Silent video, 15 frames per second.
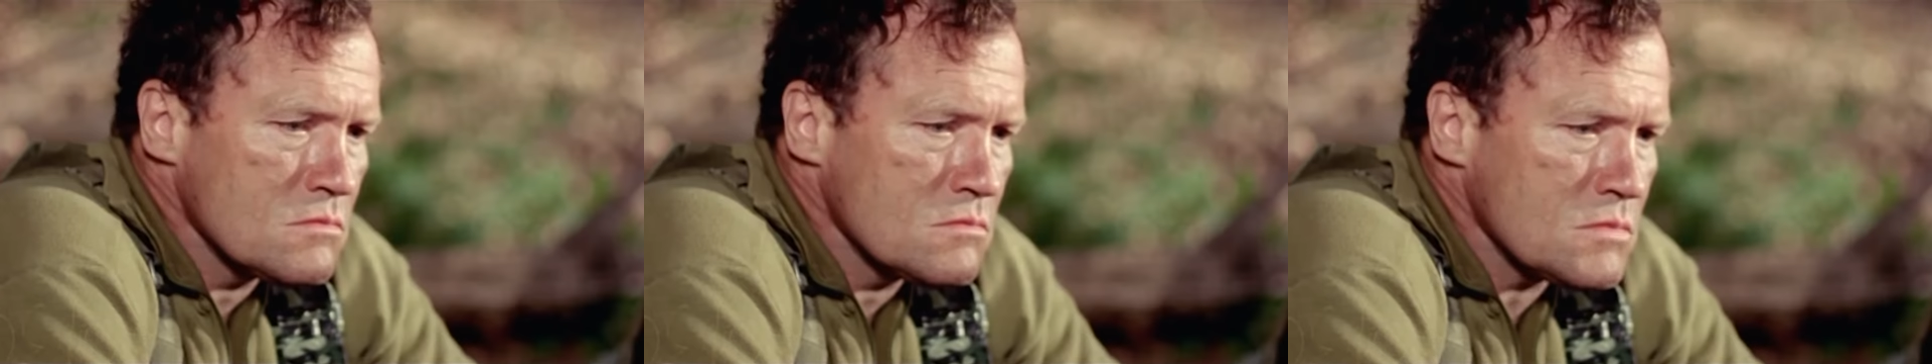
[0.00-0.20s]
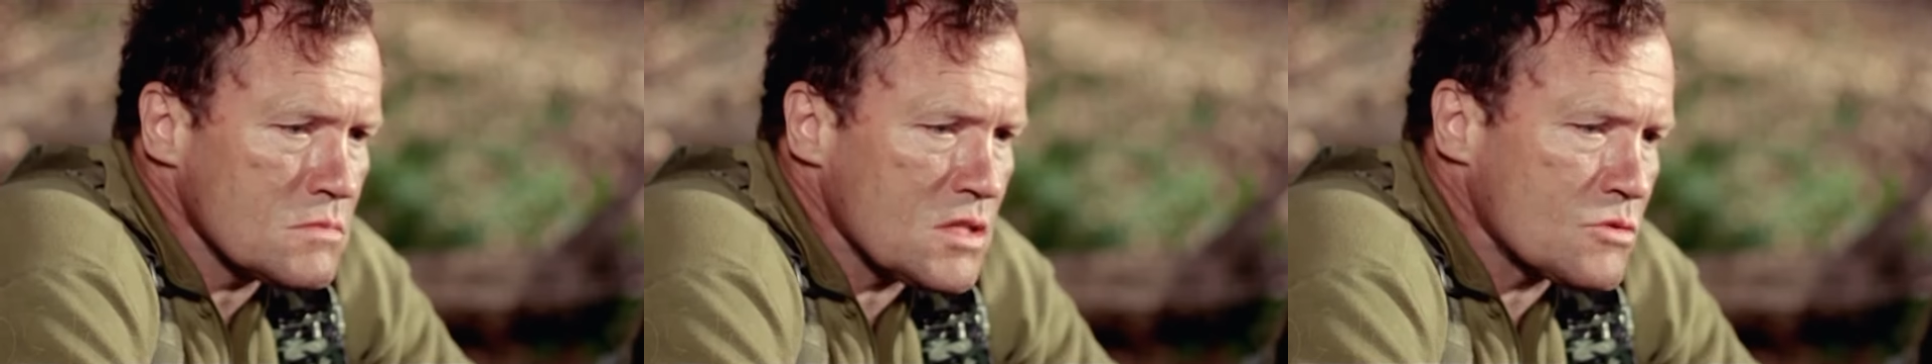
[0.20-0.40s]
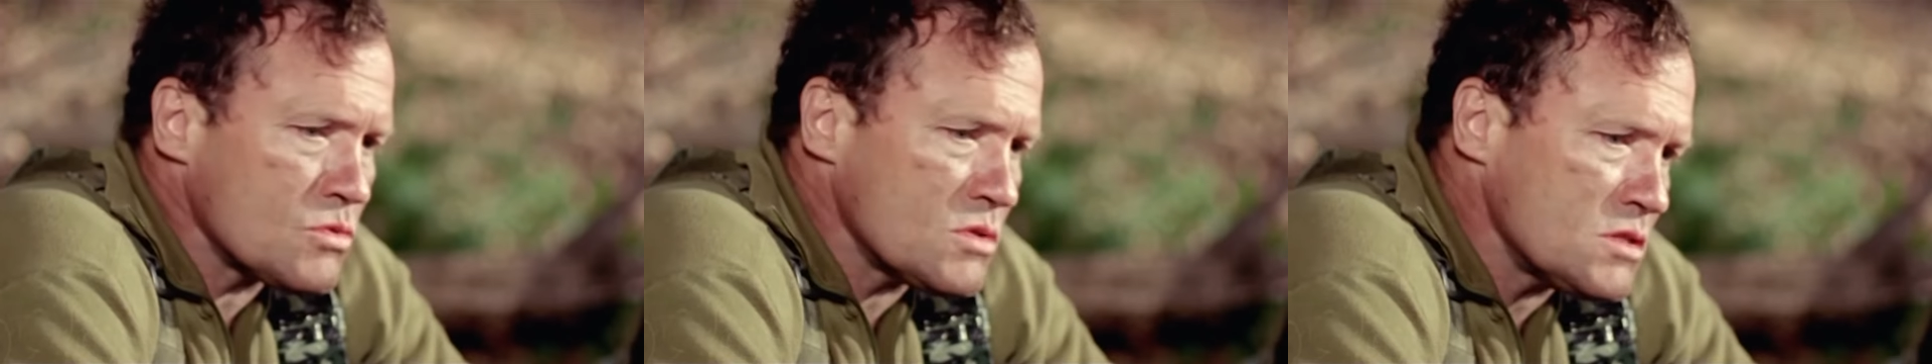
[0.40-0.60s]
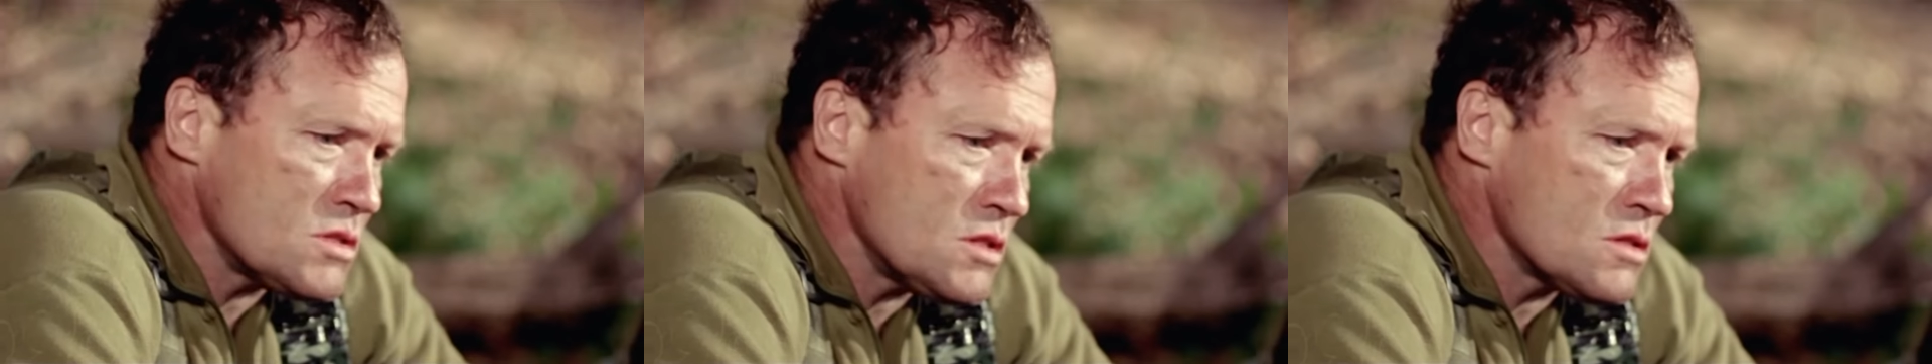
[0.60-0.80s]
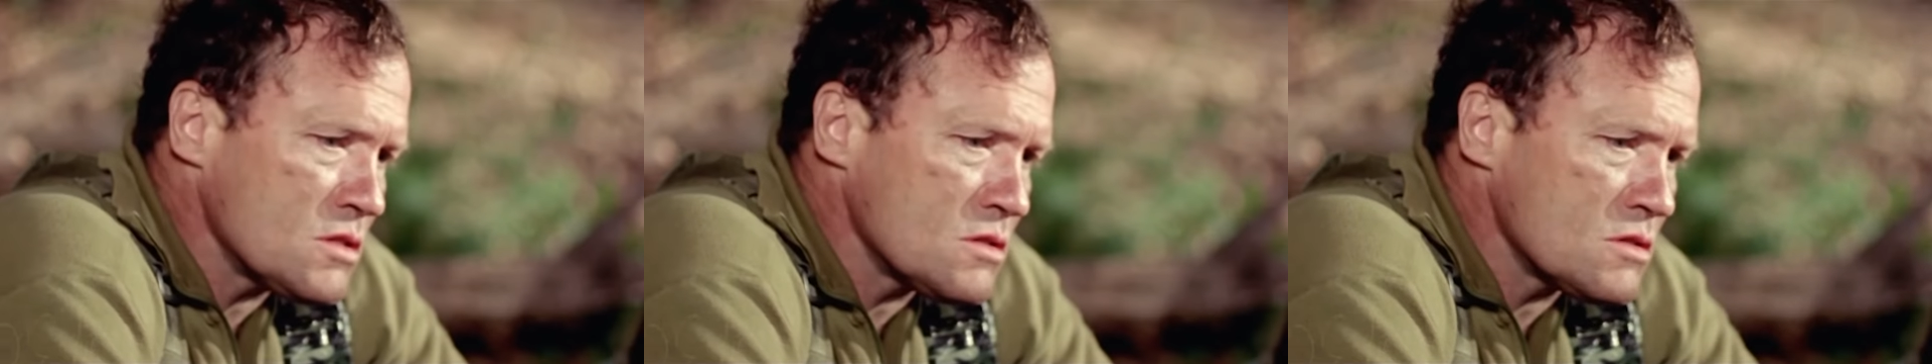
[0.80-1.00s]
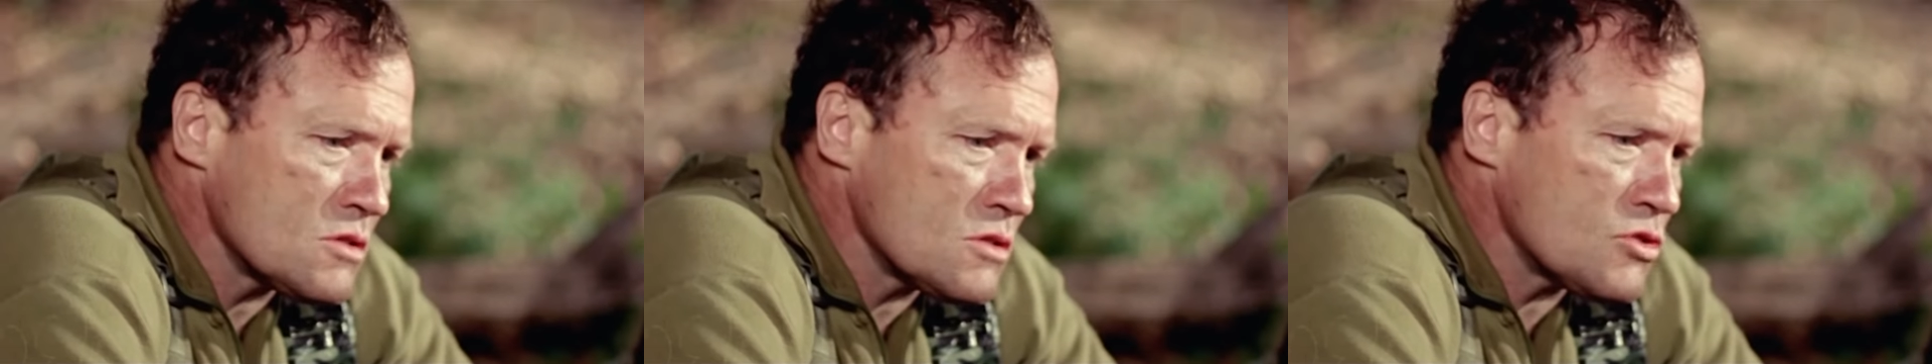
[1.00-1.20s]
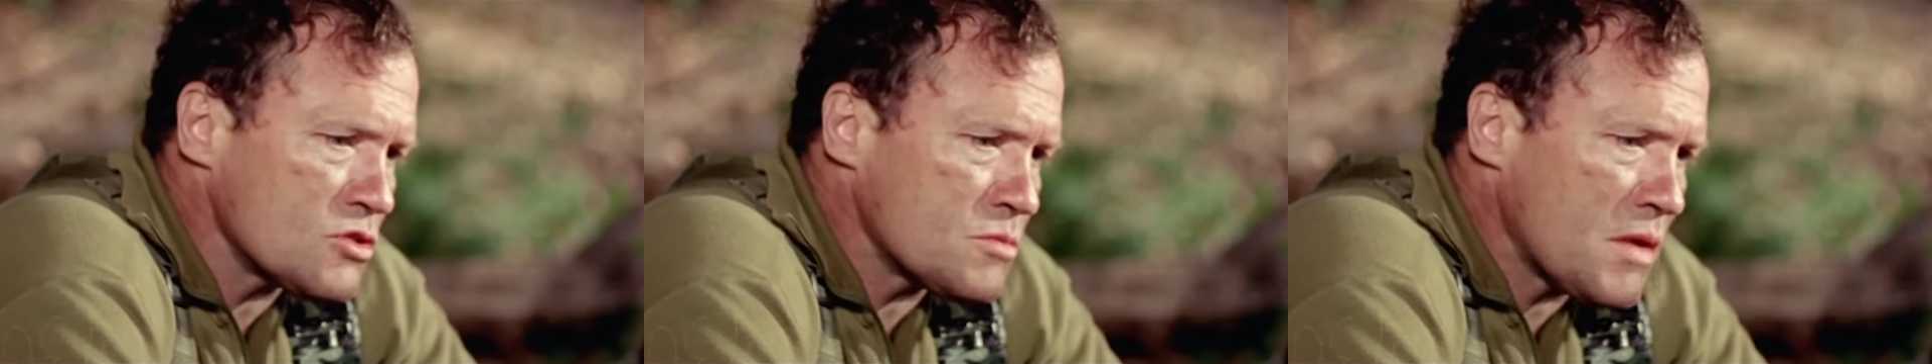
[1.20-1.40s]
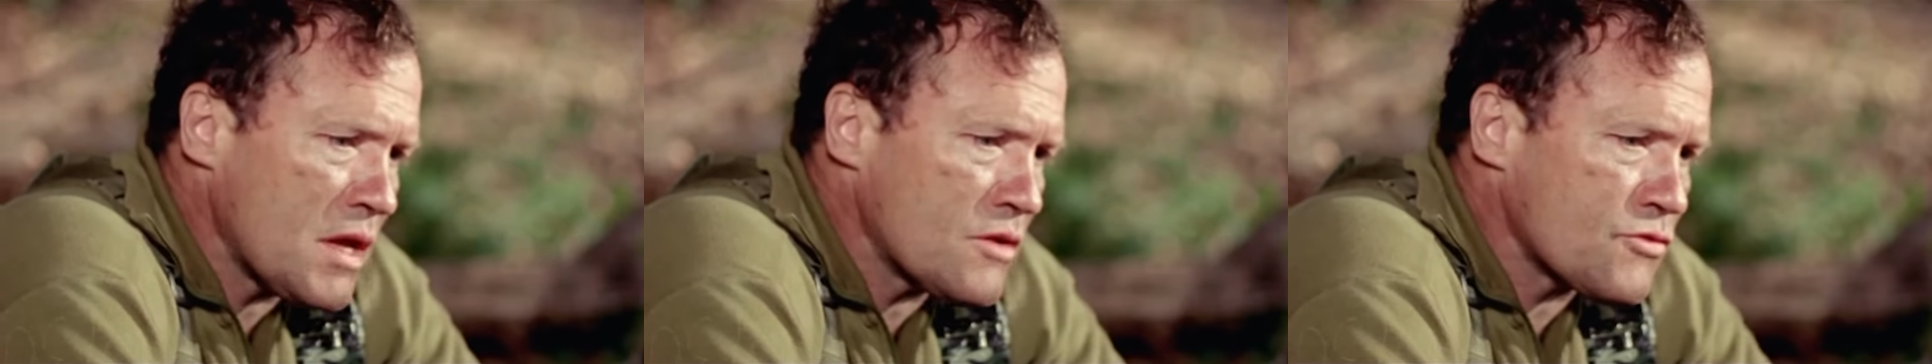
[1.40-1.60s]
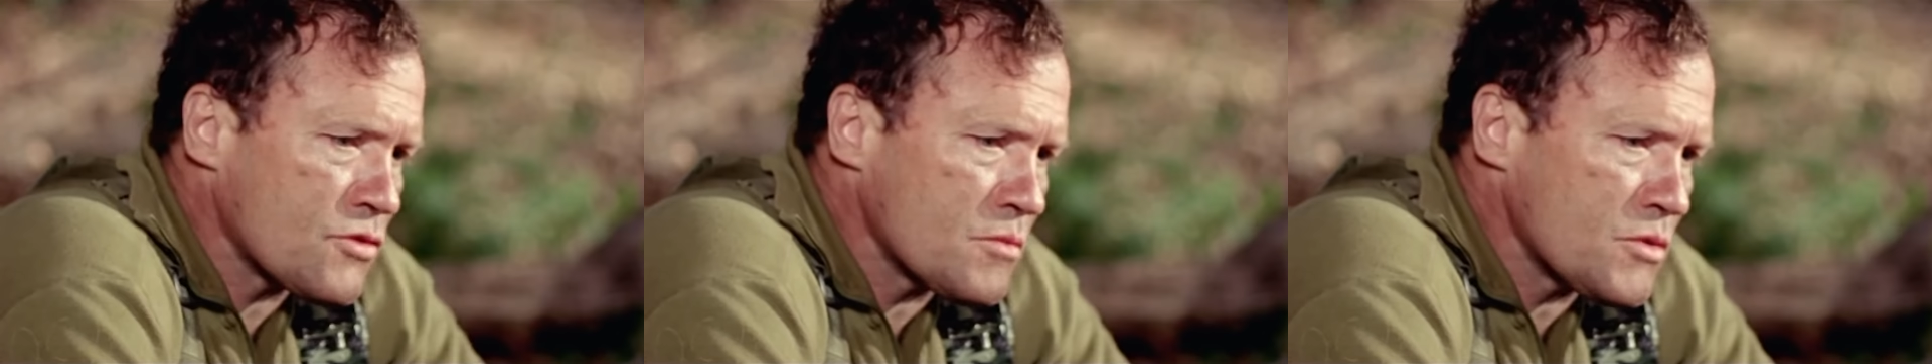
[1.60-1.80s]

But when you lose a man from